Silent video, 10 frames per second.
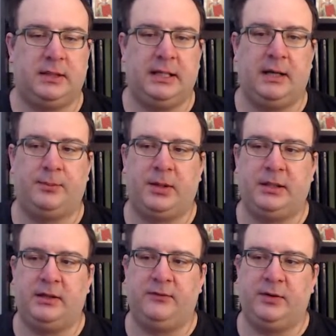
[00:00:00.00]
An
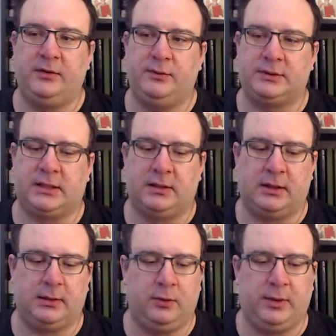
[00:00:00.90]
airplane interview is kind of
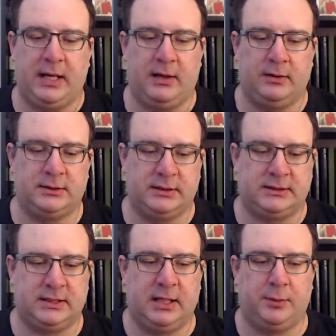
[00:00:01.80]
like, who cares?
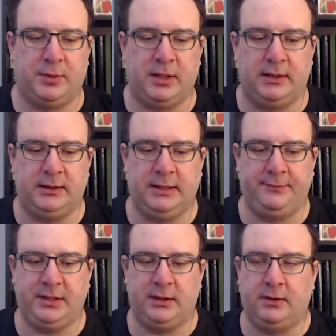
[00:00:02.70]
It's an airplane.
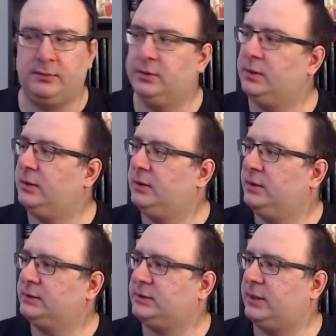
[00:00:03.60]

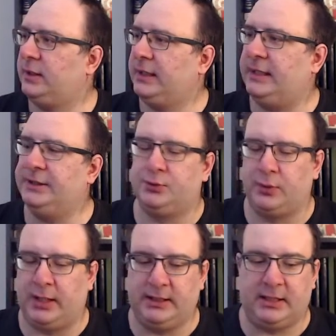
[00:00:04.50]
It's not like he's
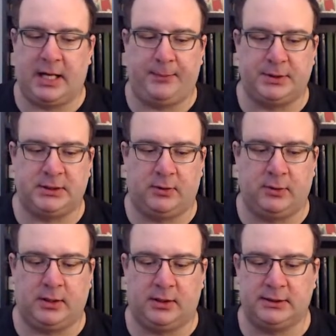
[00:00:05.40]
writing an
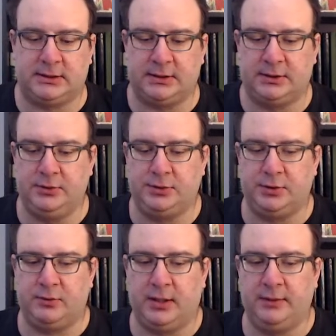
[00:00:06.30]
apostolic
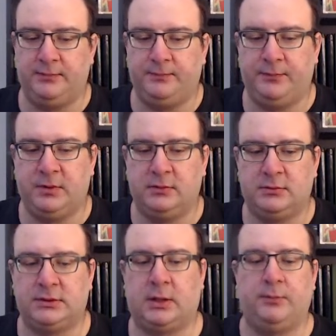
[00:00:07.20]
constitution, right?
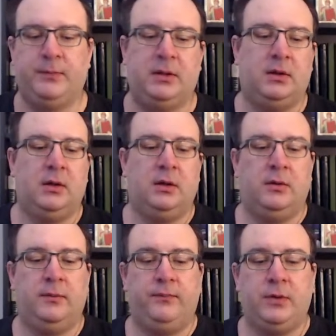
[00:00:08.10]
So
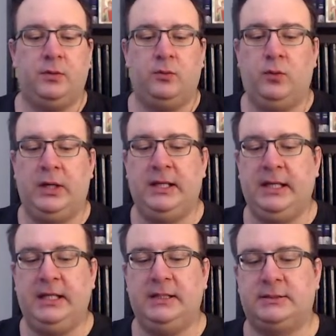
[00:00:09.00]

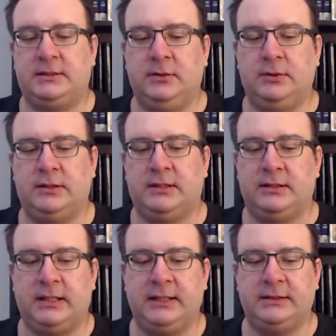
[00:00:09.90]

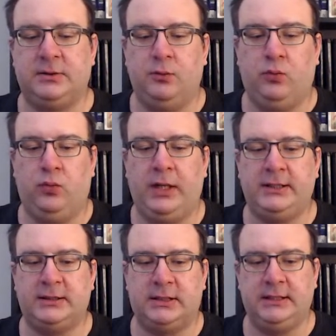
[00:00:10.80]
the thing is, we
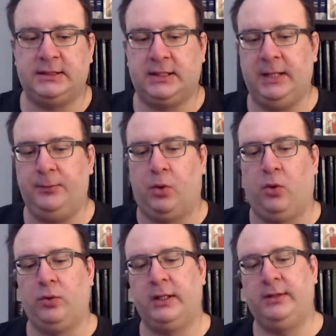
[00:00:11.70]
just need to keep
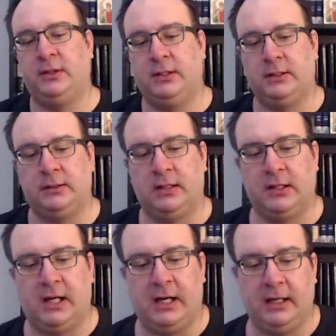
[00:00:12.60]
holding the
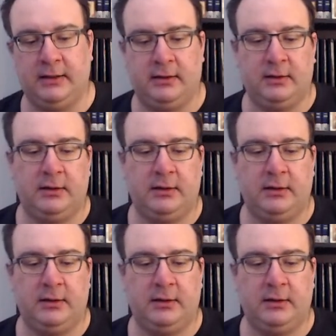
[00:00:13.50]
line